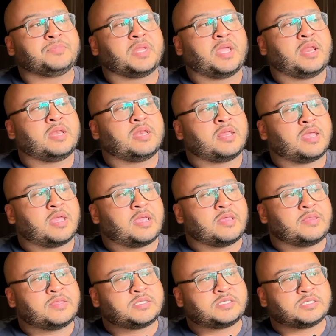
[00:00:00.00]
And
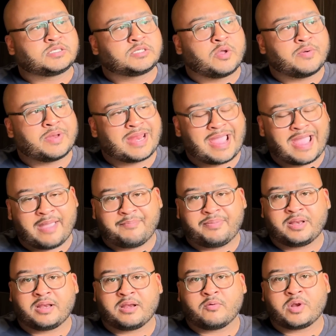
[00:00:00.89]
this is going to
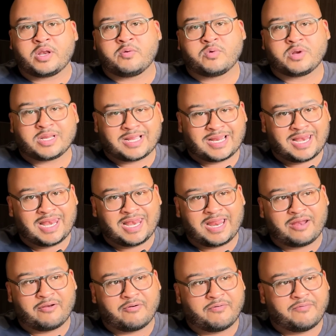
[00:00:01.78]
happen, and what I want to
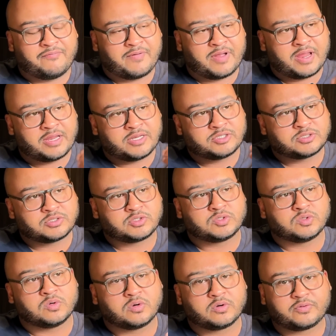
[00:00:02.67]
clarify and just
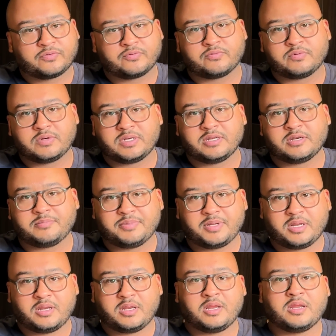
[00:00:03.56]
talk through a little
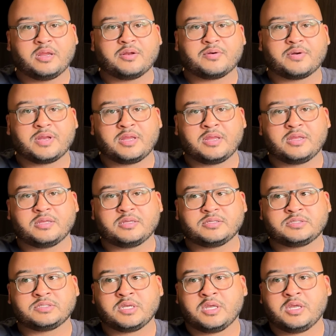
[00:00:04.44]
bit here
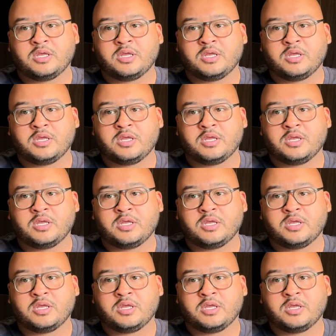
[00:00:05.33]
is